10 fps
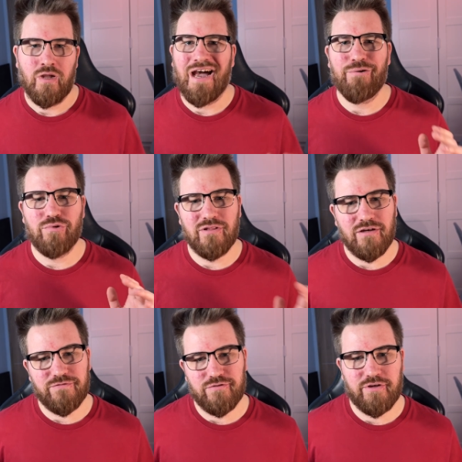I would
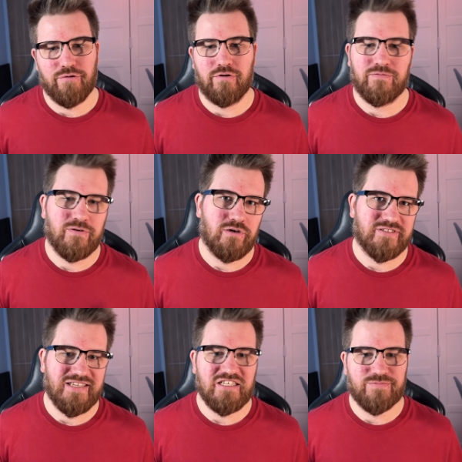love to hear your
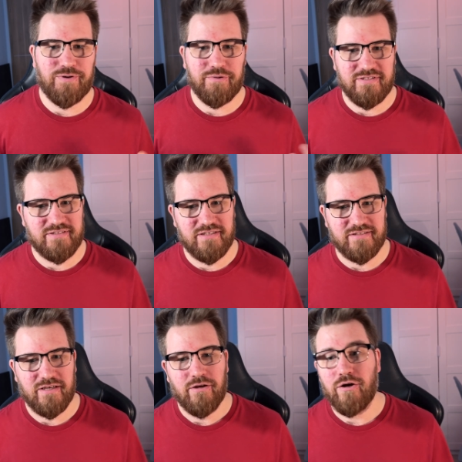thoughts,
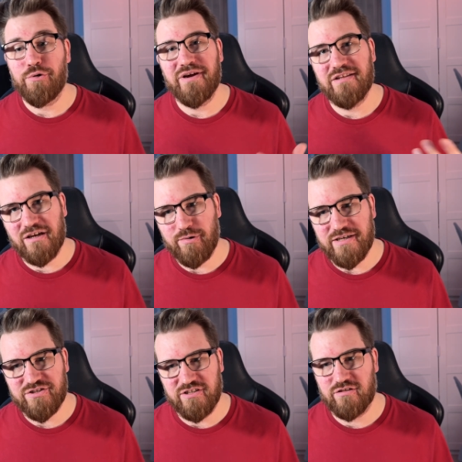experiences, or any
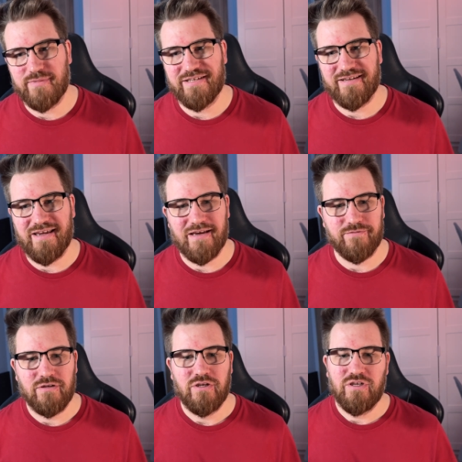questions you might
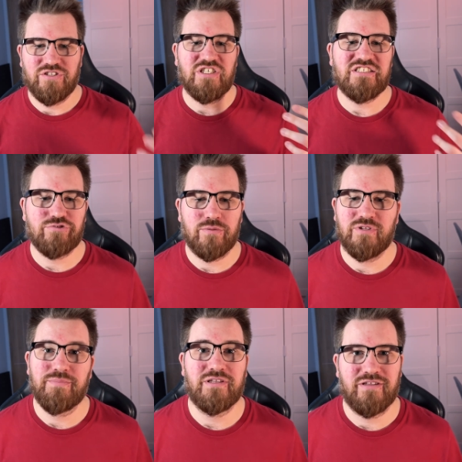have. Just drop
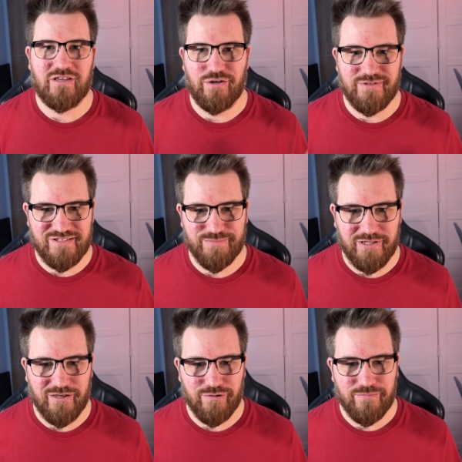them in the comments
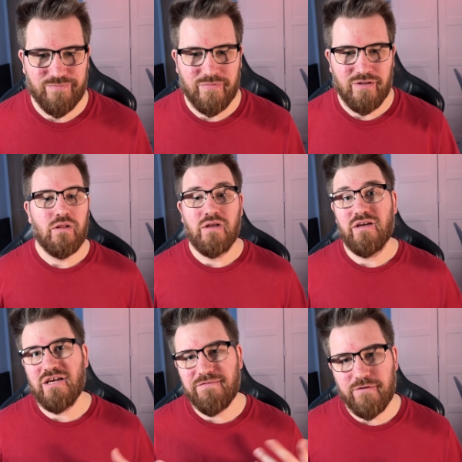below.
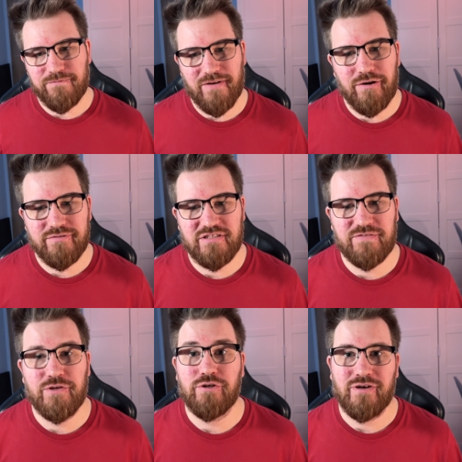If you found this
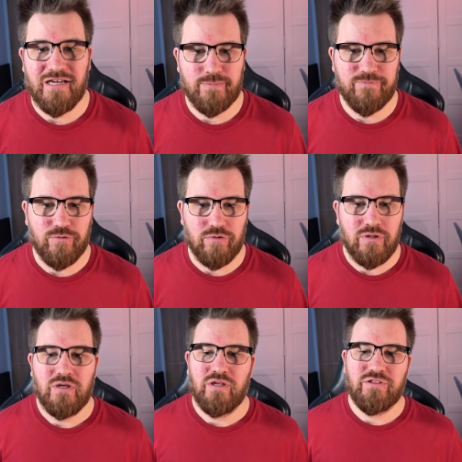video helpful,
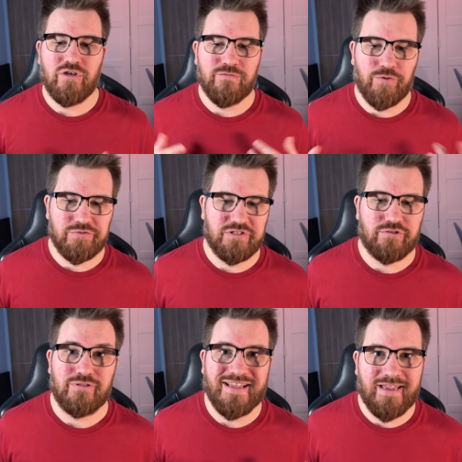don't forget
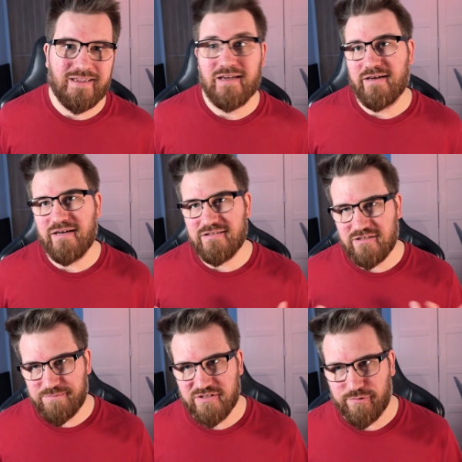to like and
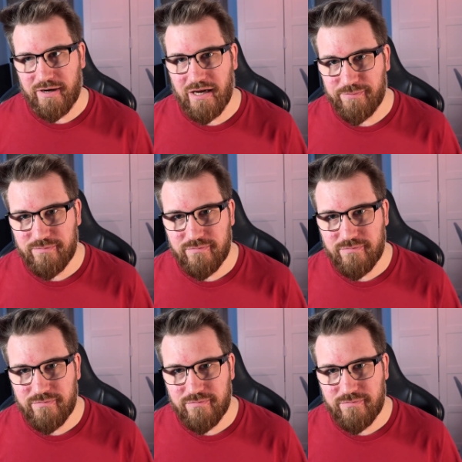subscribe.